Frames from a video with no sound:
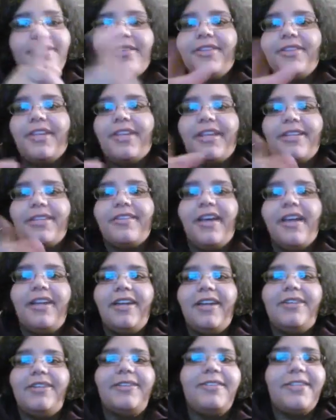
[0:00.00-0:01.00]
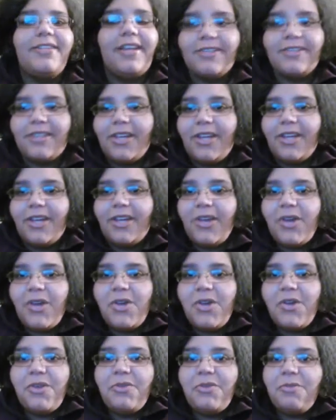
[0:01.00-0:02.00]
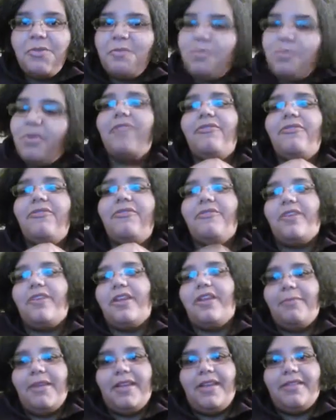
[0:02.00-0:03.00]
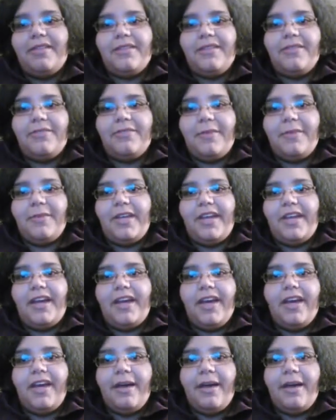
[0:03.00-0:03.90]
like the title says, it's pretty freaking amazing for me.